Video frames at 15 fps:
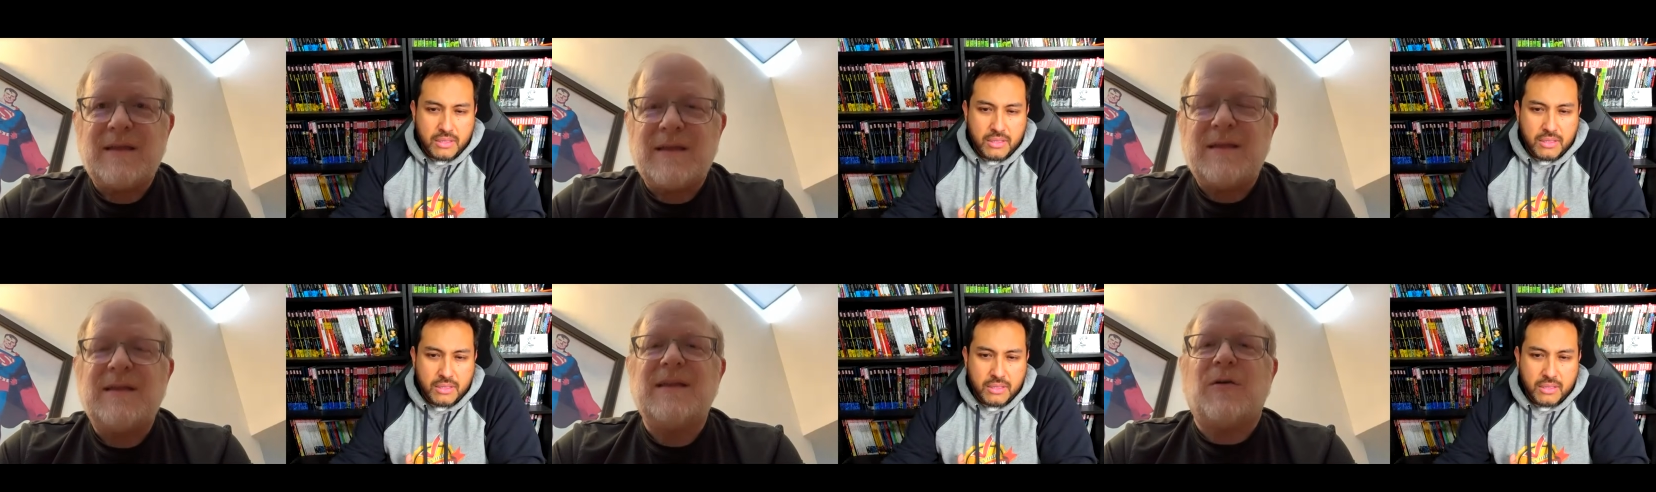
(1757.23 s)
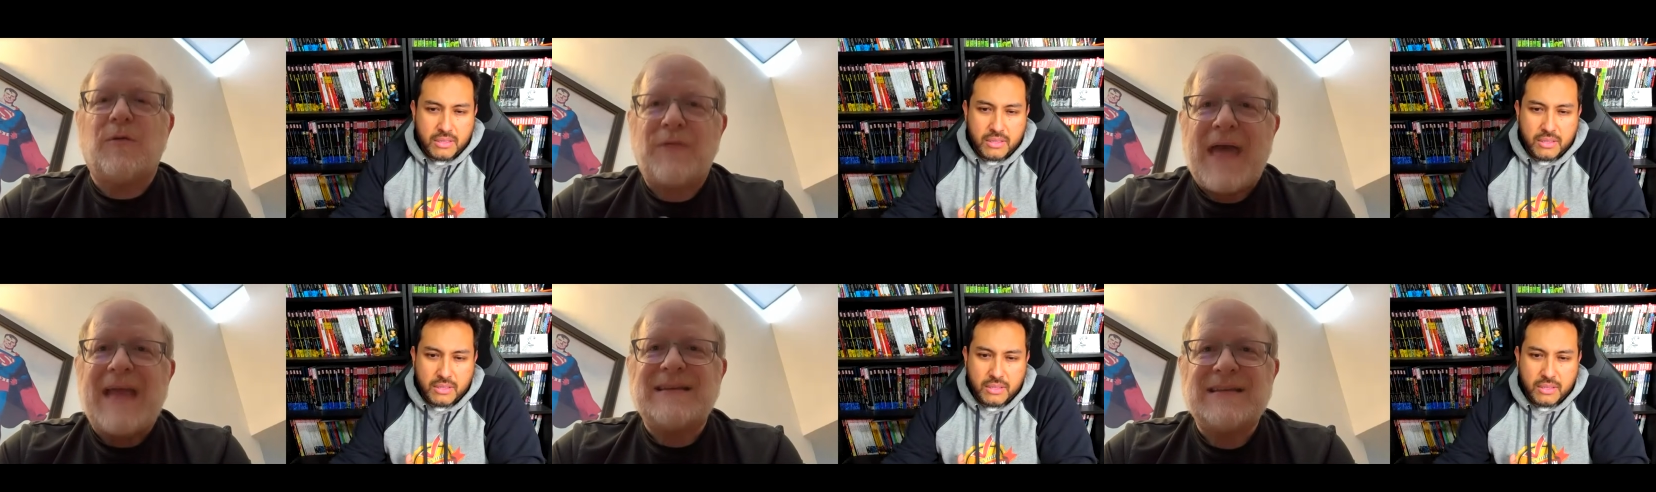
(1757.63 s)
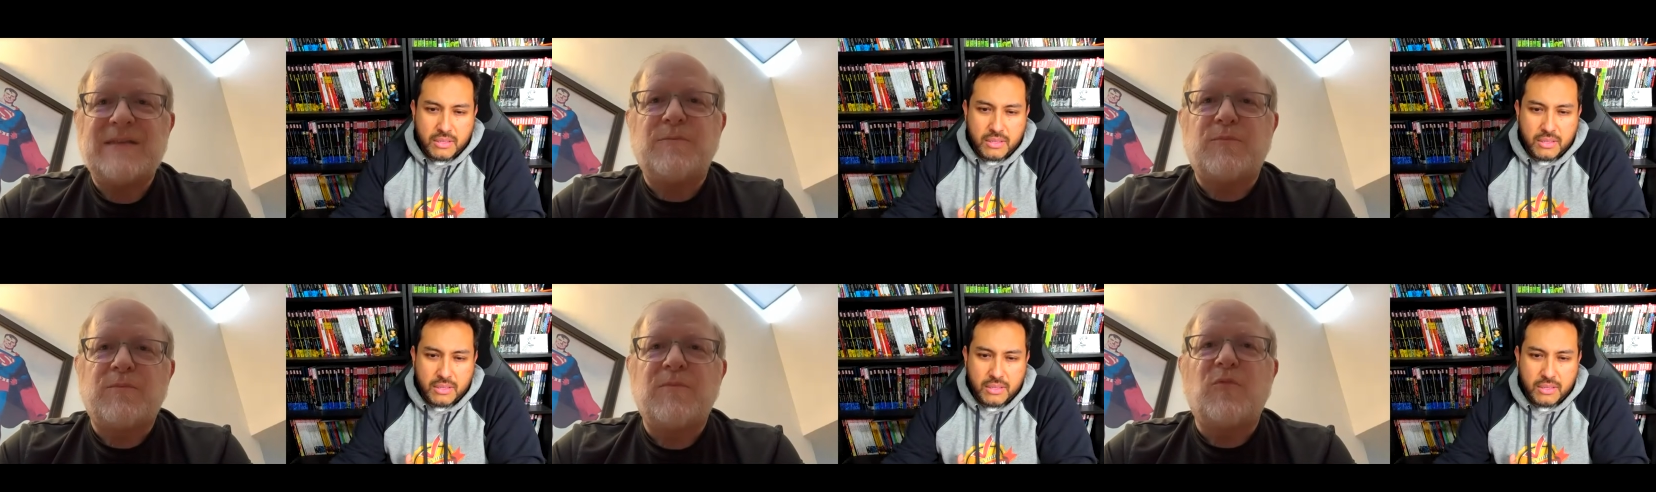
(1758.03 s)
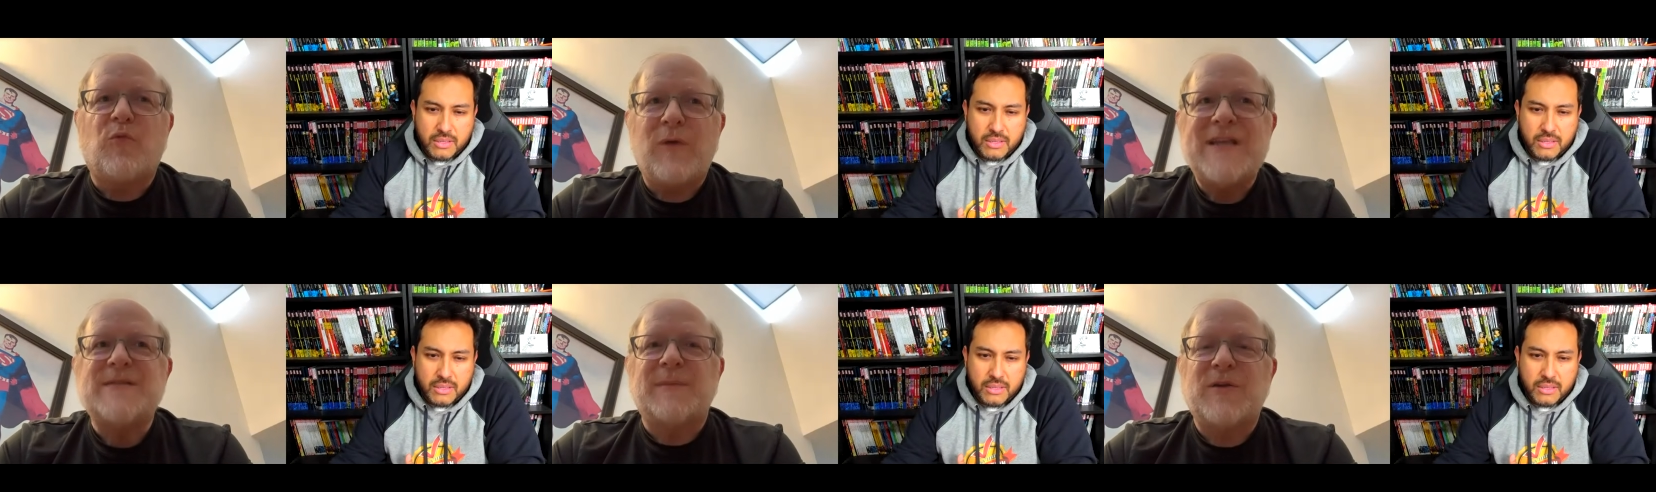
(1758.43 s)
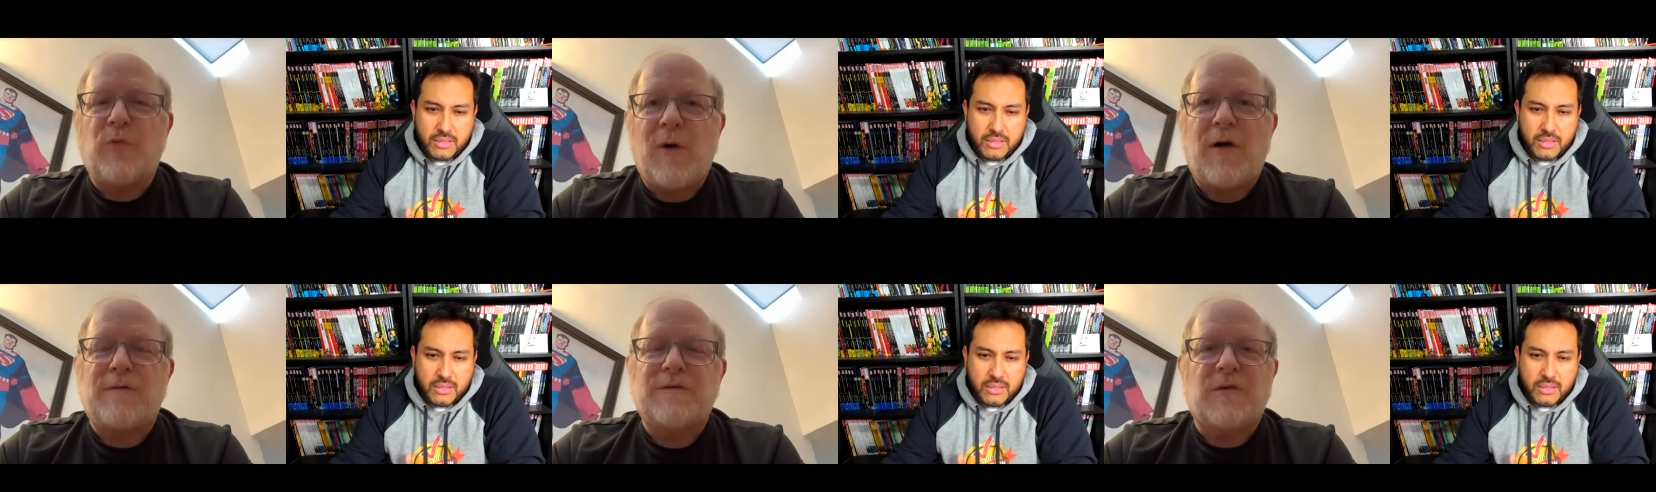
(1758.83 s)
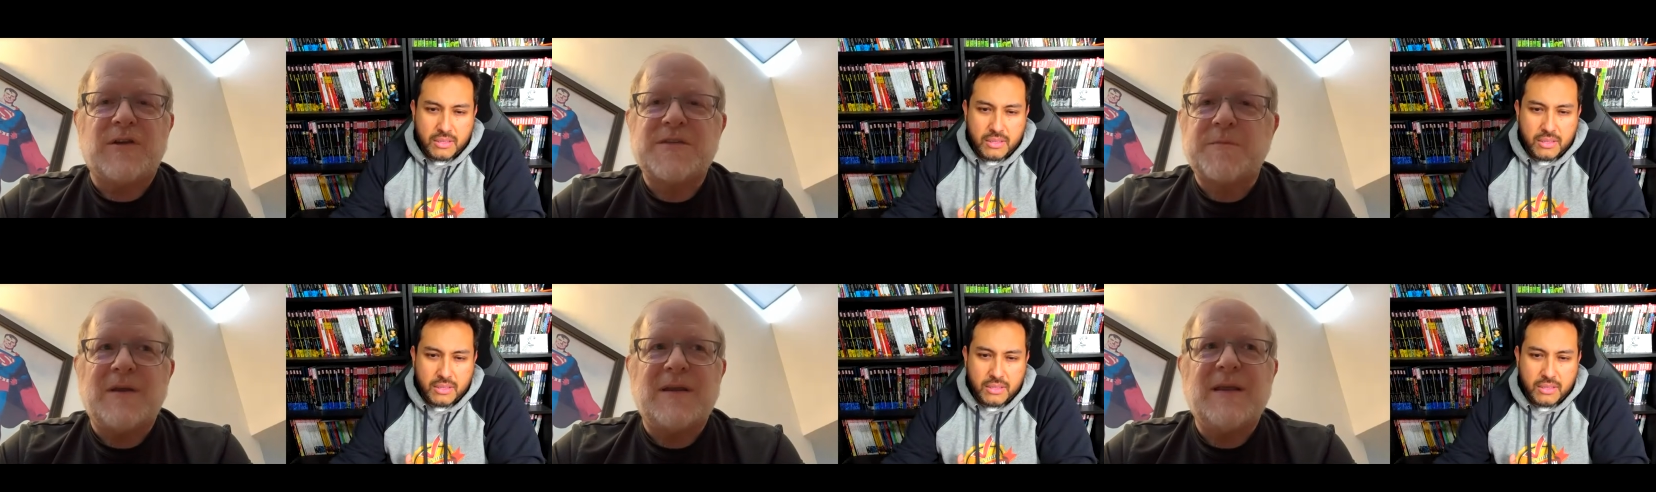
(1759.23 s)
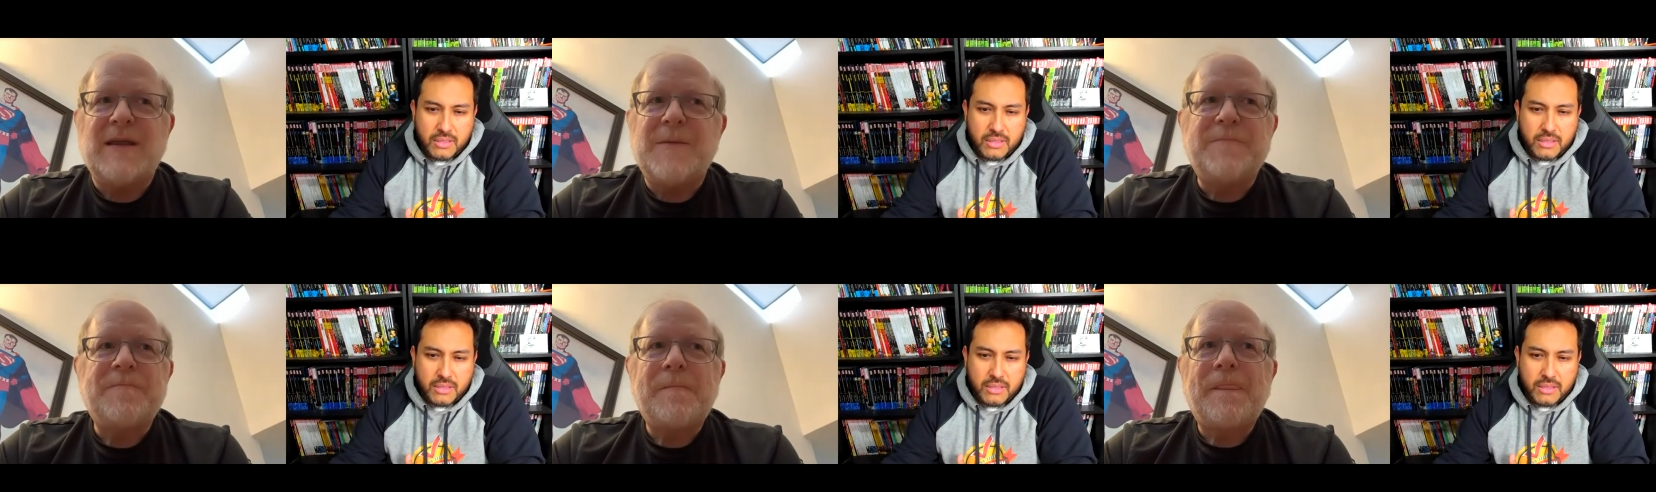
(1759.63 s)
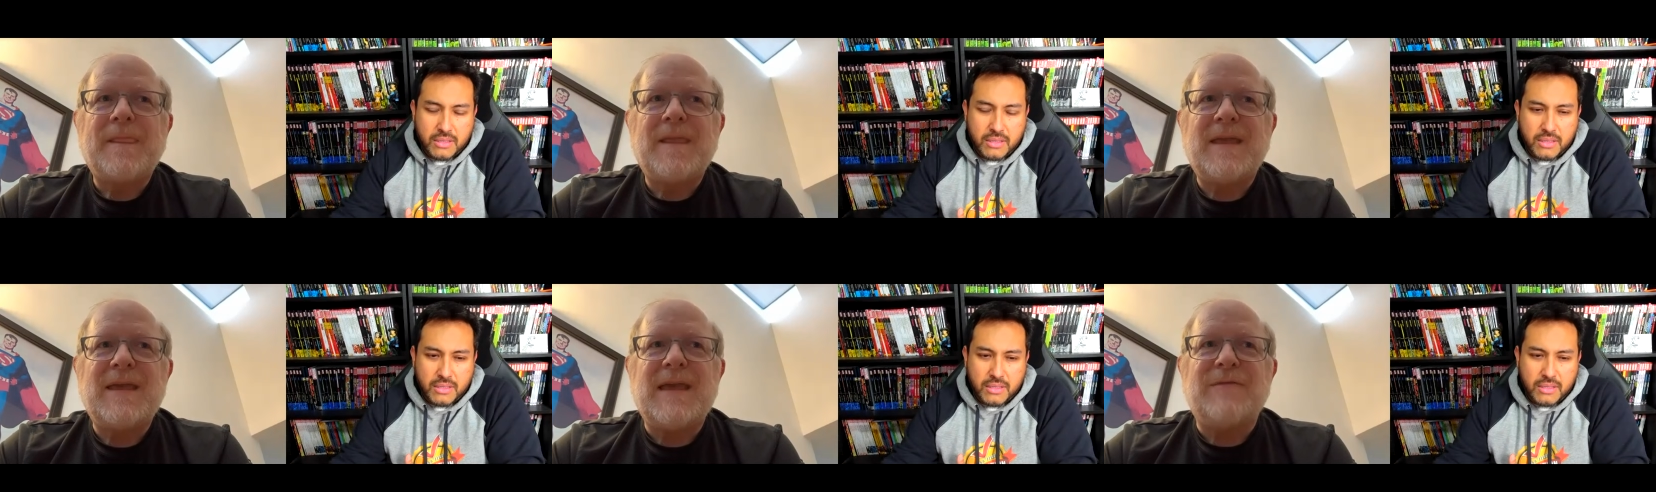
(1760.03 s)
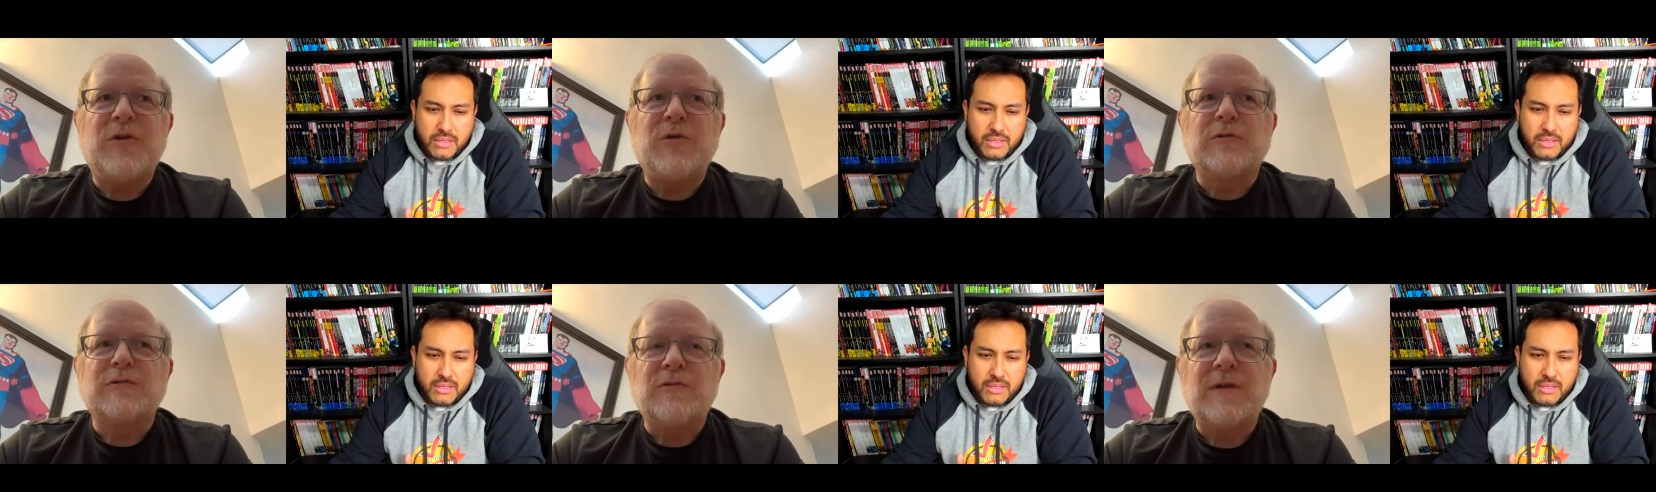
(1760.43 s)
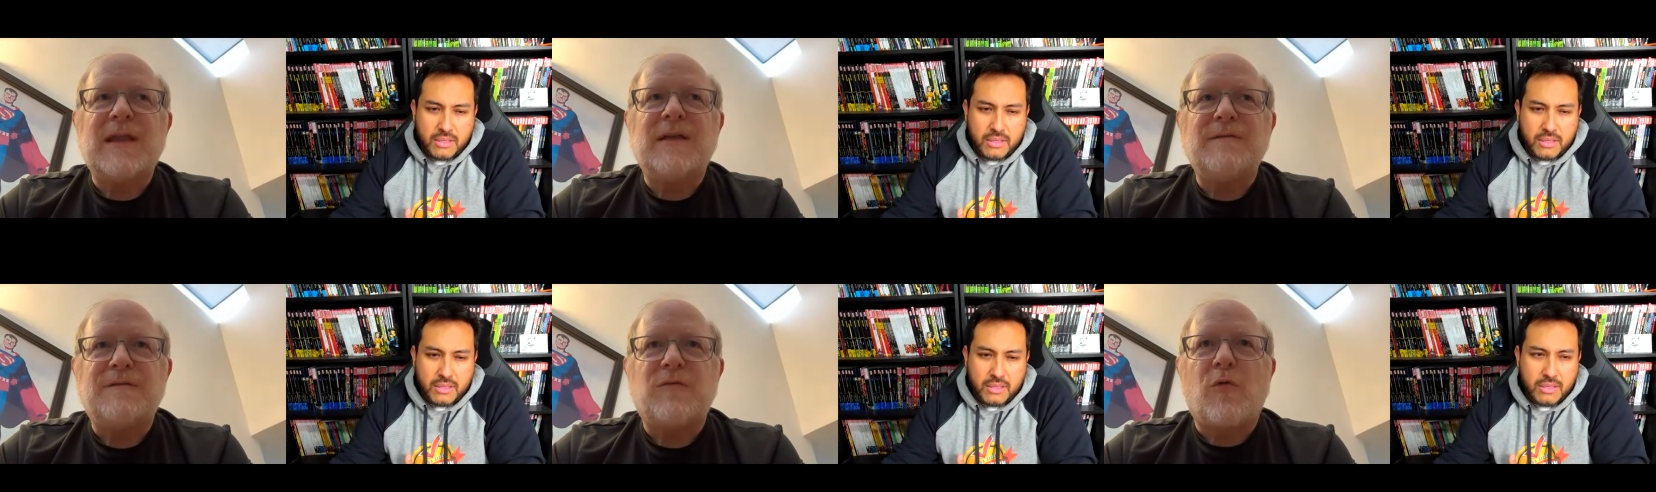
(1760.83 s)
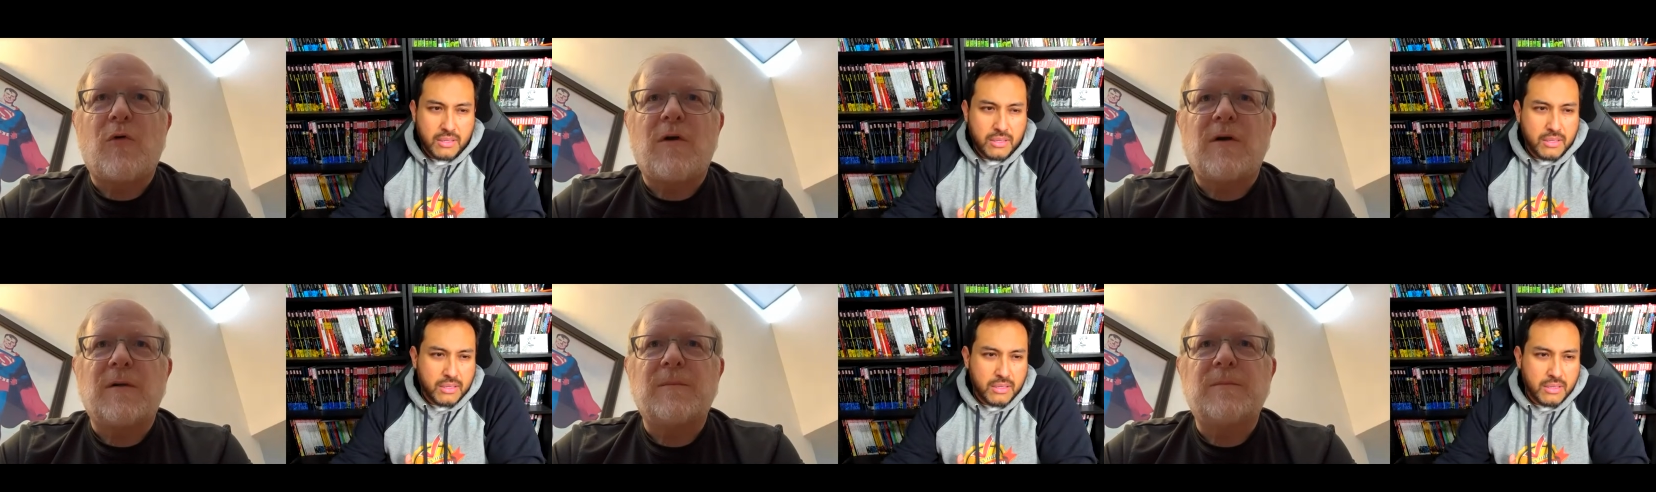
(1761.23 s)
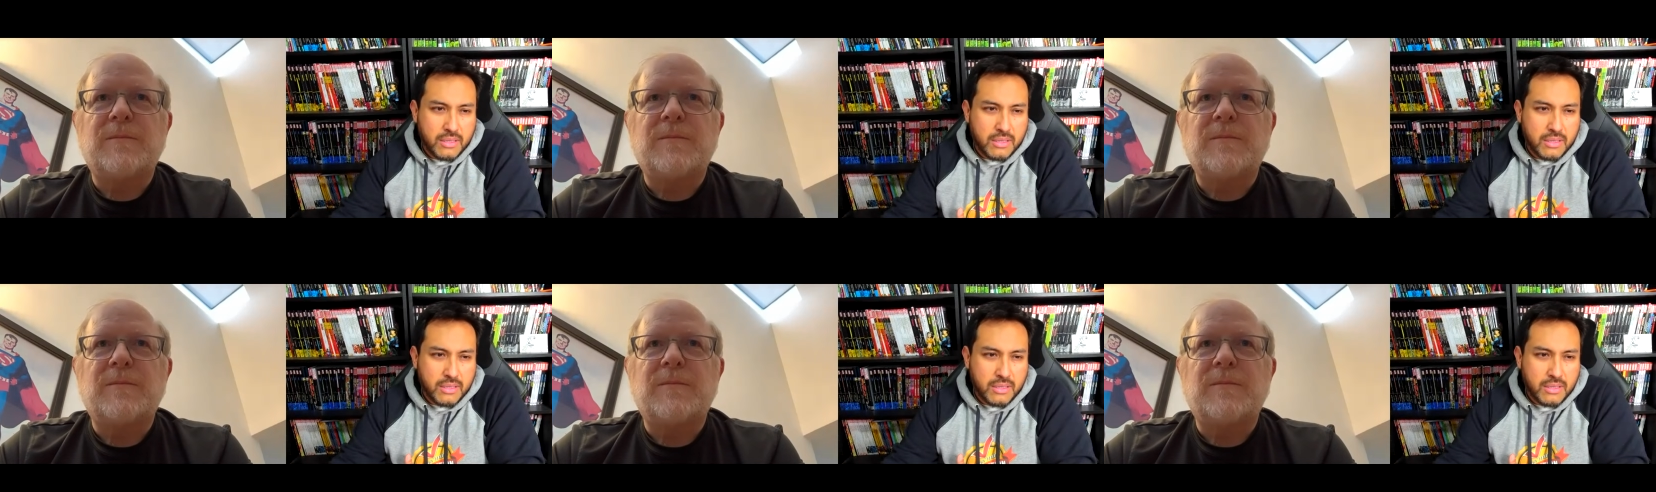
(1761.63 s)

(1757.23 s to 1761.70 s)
Speaker 1: you know, that did reasonably well for us. But if you're looking for